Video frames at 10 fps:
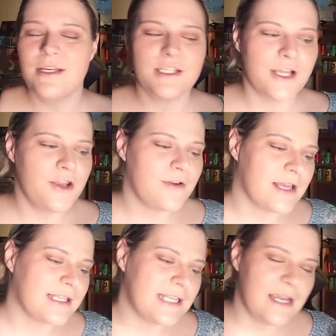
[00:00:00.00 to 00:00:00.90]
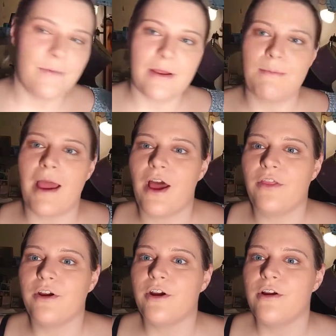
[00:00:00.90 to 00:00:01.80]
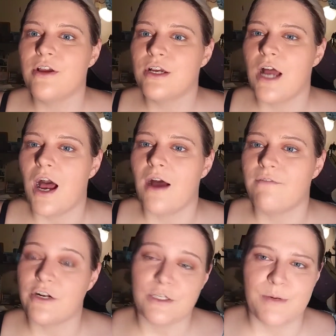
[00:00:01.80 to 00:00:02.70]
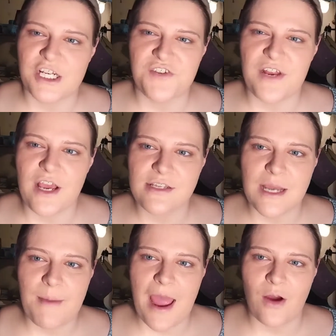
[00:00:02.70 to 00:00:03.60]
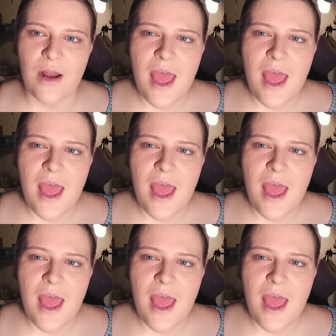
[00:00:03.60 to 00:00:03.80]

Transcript: so you can see when my other first impression videos come out.